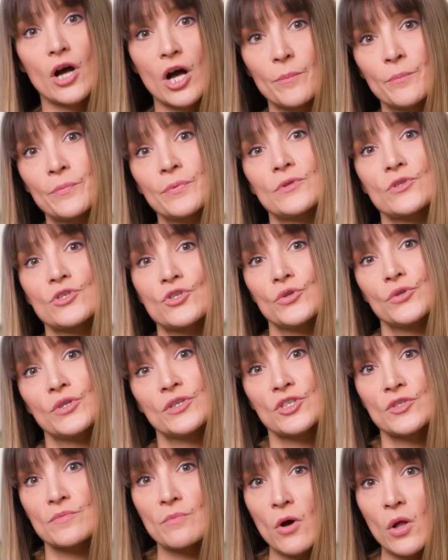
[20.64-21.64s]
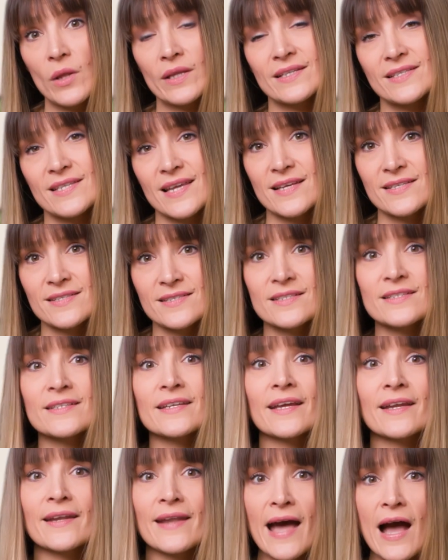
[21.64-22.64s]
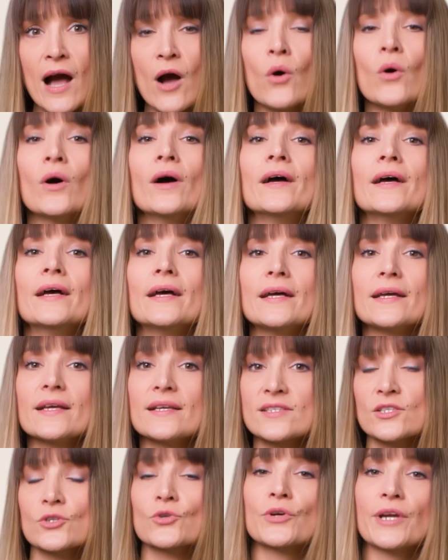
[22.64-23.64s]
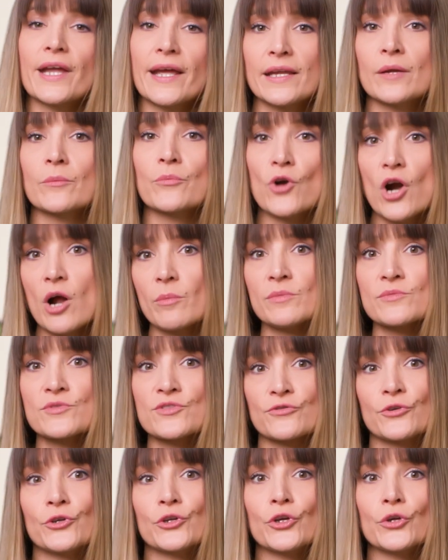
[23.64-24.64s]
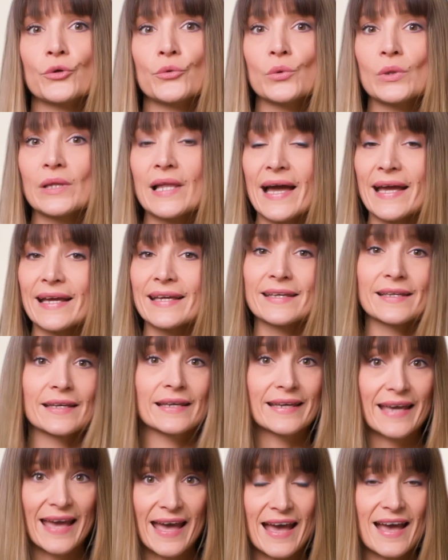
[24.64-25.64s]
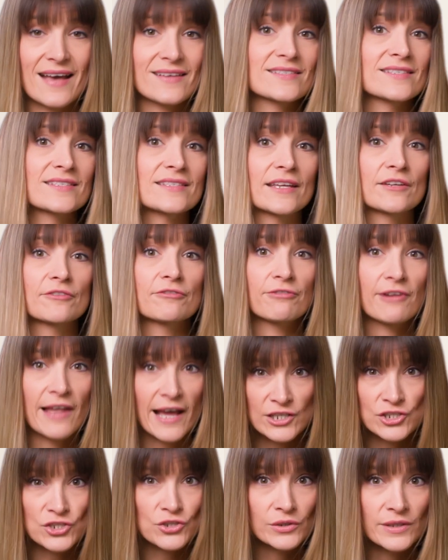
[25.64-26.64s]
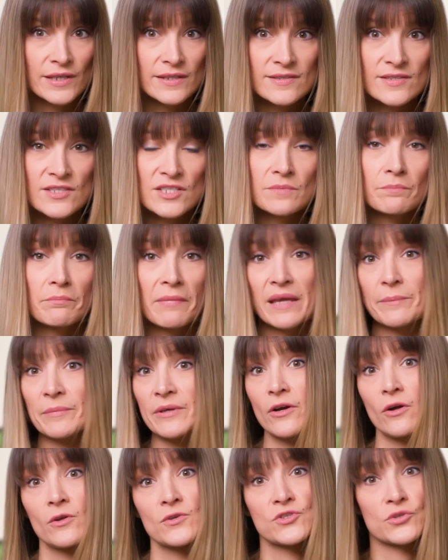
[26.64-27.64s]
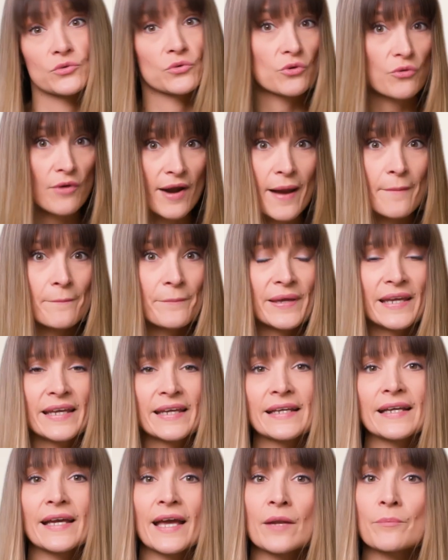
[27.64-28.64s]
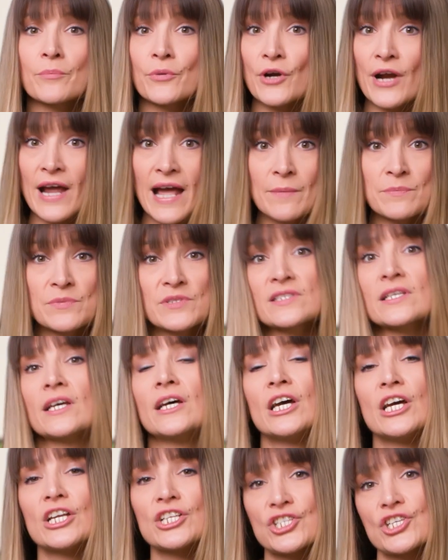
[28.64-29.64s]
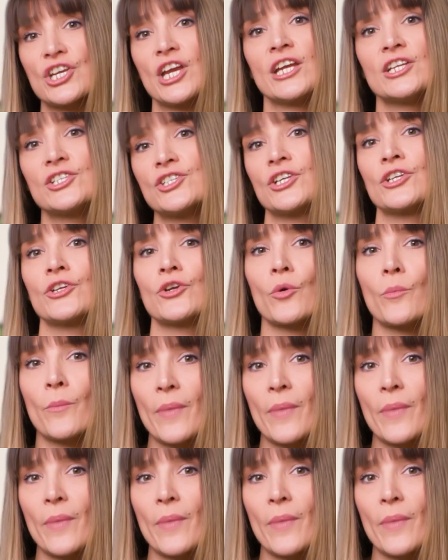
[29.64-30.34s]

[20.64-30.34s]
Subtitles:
up to the small intestine and now is creating problems for you like gas and flatulence, maybe also cramping, and perhaps change in your